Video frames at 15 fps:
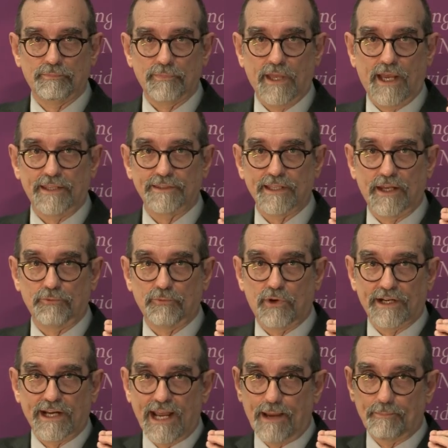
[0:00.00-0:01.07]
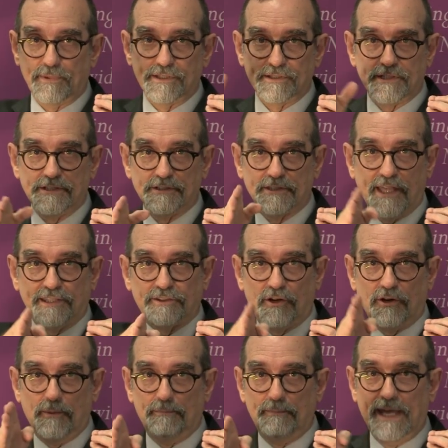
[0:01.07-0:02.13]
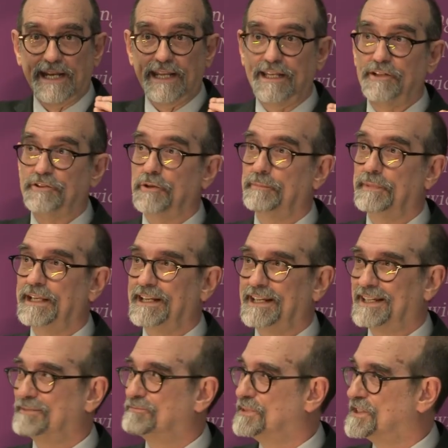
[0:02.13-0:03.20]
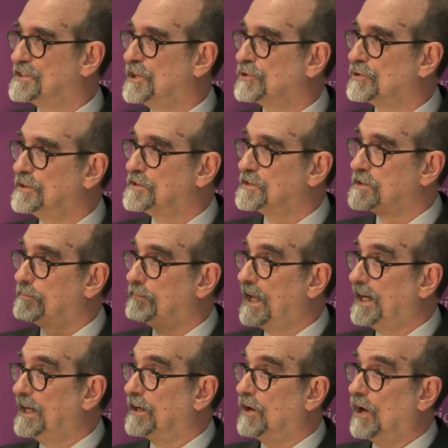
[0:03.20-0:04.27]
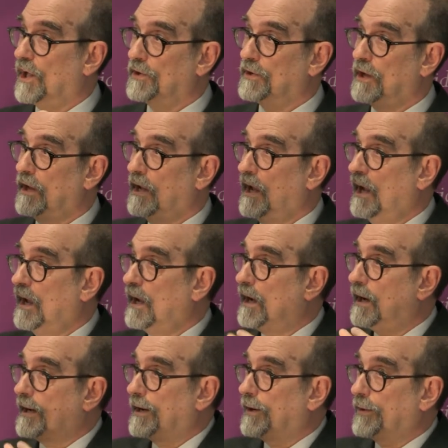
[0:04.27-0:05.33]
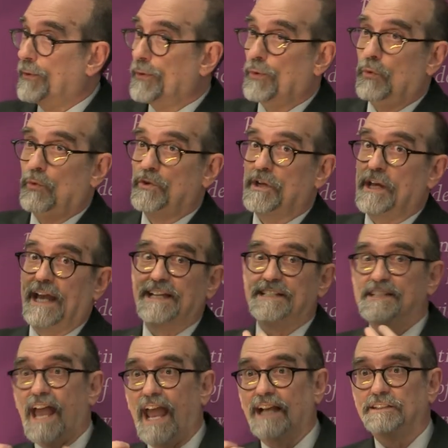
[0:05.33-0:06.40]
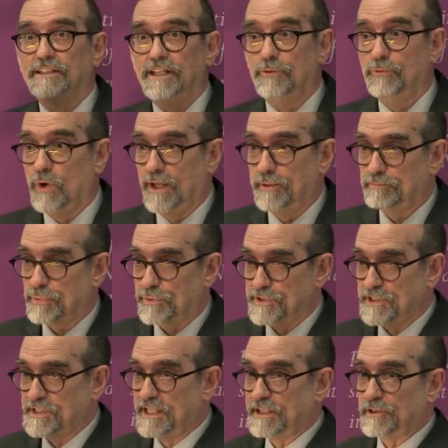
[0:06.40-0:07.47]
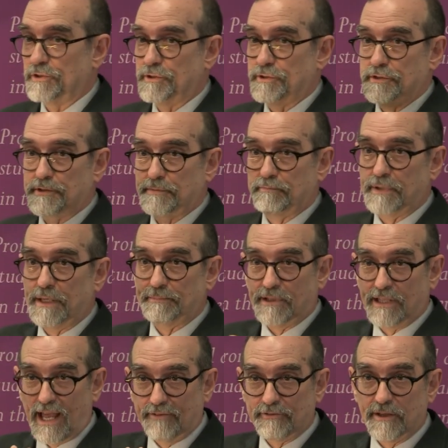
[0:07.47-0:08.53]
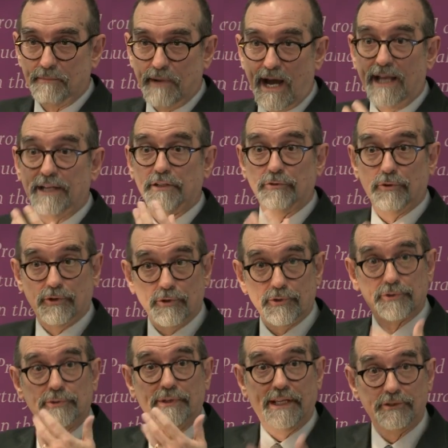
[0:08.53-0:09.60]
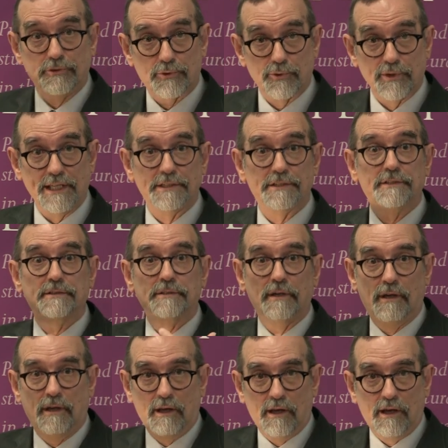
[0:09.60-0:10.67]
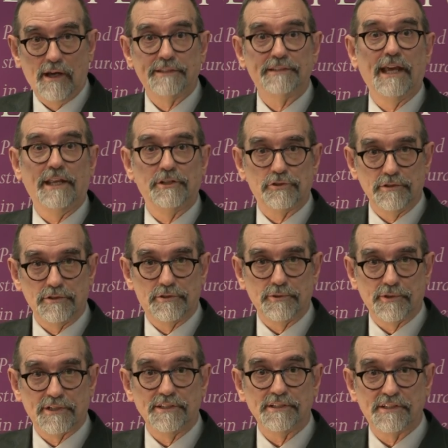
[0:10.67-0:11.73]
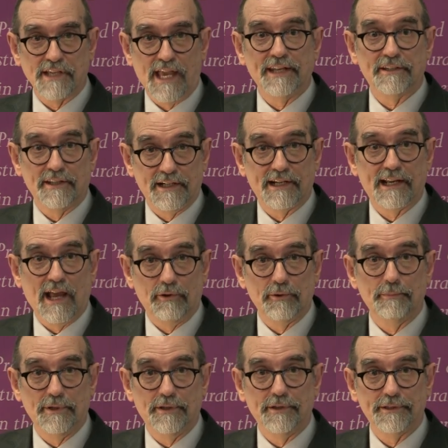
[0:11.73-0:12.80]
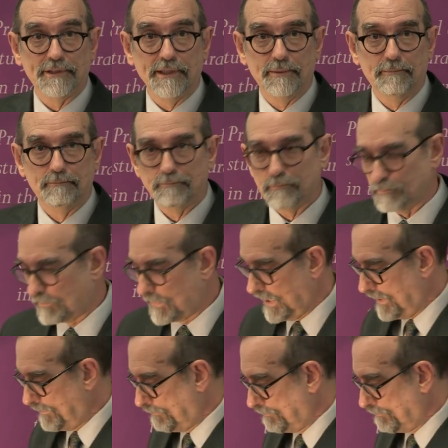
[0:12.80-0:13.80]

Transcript: And then what happens is that there are many intermediate positions depending on exactly what procedures people have in mind in order to increase attention to consent and accountability. Okay.